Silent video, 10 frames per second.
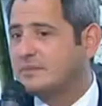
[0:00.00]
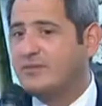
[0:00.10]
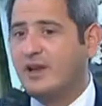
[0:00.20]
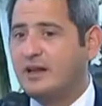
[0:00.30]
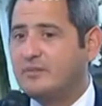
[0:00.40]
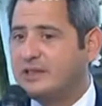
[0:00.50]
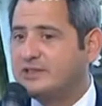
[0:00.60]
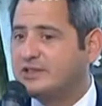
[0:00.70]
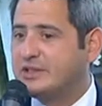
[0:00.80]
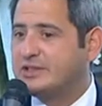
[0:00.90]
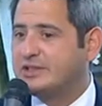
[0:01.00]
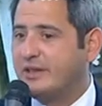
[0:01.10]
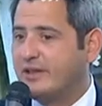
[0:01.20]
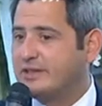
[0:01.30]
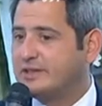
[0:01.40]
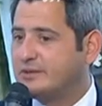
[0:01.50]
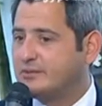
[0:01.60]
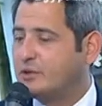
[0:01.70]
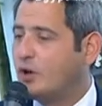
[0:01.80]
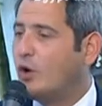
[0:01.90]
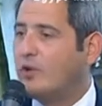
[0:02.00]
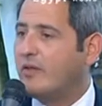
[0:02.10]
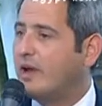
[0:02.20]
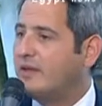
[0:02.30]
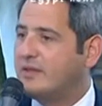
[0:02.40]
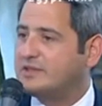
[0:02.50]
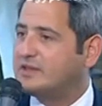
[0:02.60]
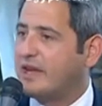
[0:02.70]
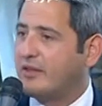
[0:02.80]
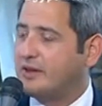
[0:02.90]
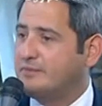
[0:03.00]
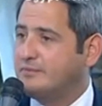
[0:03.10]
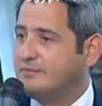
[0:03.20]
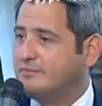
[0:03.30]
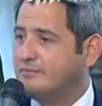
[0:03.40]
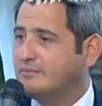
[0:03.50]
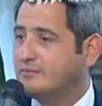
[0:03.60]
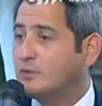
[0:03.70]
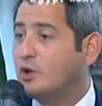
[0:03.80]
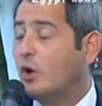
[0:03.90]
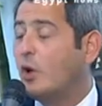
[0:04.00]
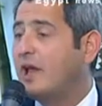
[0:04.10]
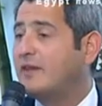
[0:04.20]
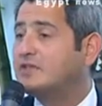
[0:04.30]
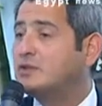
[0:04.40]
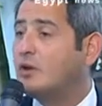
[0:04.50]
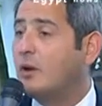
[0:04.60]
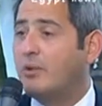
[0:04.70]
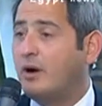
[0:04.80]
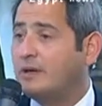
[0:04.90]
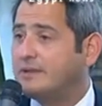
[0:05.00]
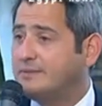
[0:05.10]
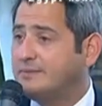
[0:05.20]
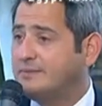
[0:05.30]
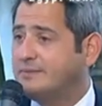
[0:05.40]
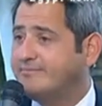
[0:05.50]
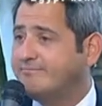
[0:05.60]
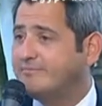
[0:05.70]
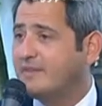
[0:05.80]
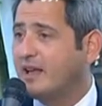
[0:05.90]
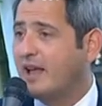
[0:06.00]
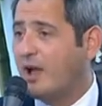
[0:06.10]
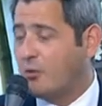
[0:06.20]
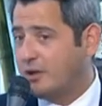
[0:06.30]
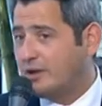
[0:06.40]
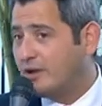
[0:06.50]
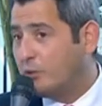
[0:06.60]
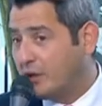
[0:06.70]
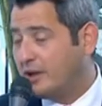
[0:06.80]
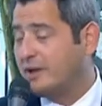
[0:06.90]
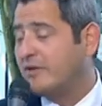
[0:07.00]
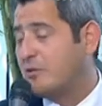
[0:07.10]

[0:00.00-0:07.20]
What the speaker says: The final message is this. We're all in this together. We all have to do our part. And we, the